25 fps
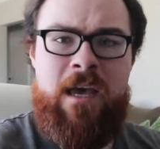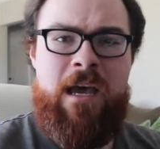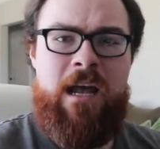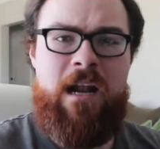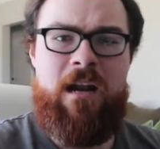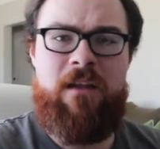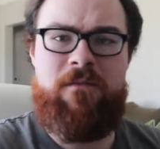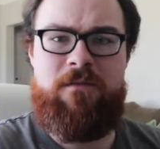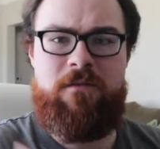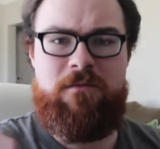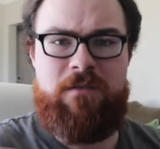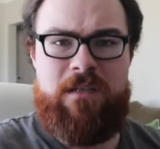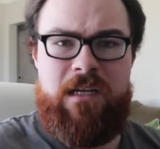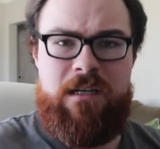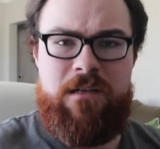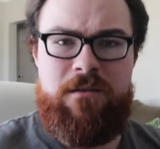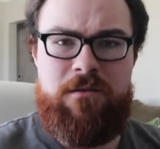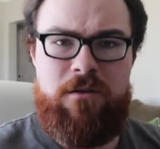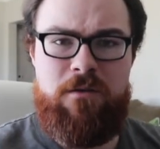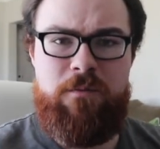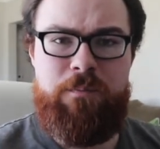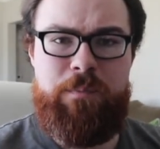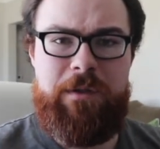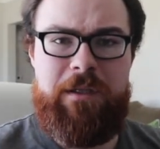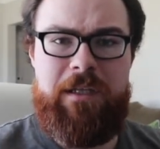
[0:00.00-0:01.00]
And if there's any
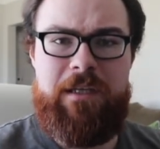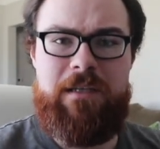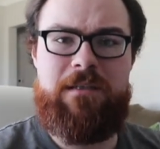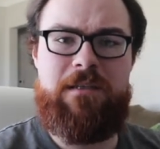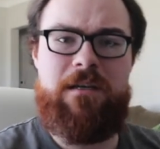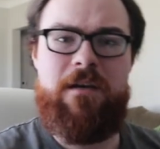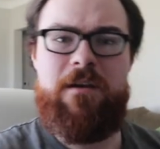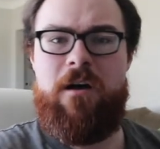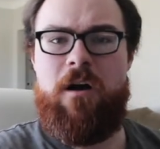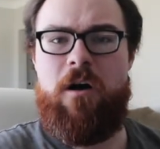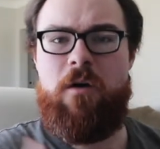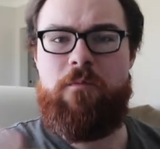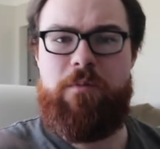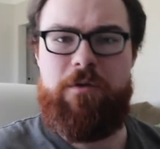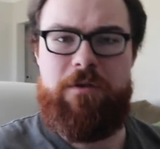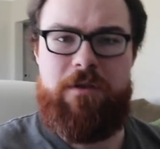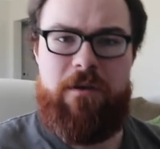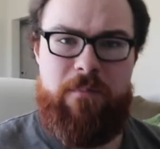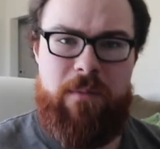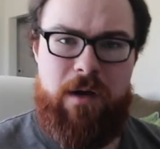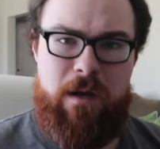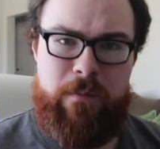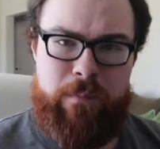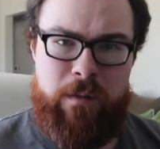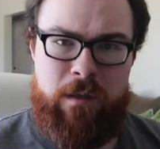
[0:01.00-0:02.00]
duplicates, I'll put
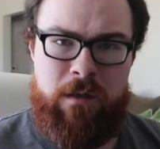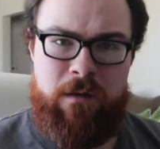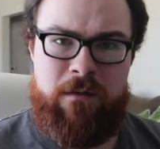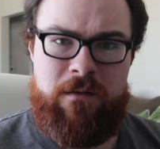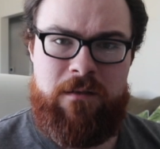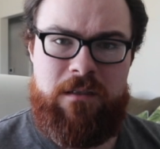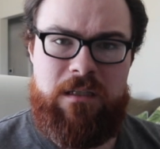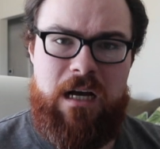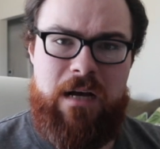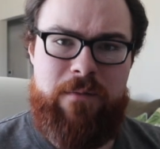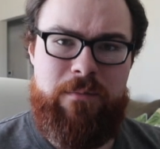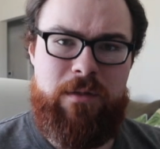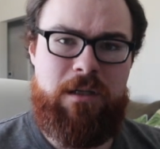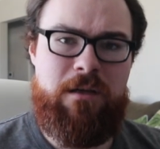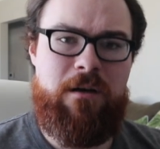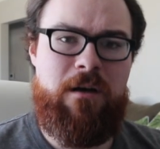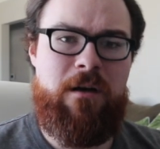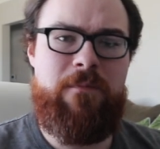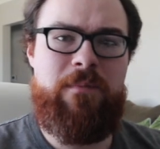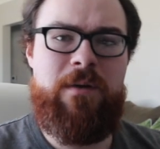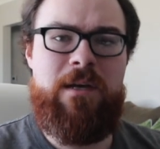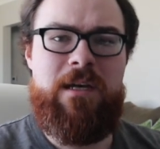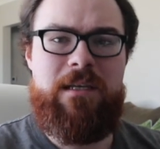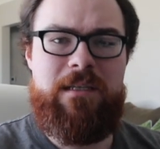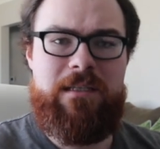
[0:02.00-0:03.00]
them up on Atomic
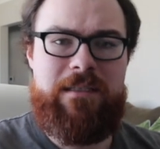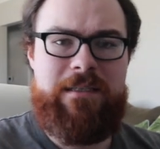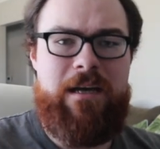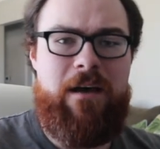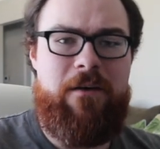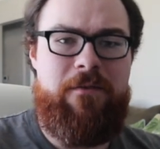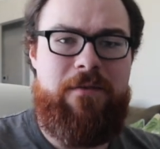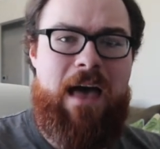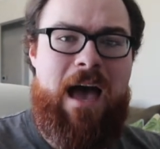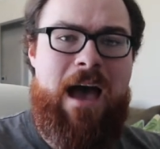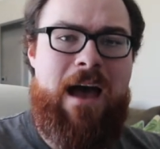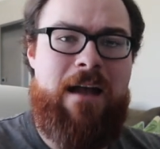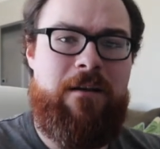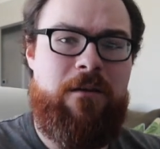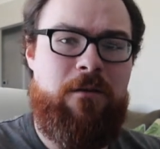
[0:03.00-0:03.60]
Hub, sell that.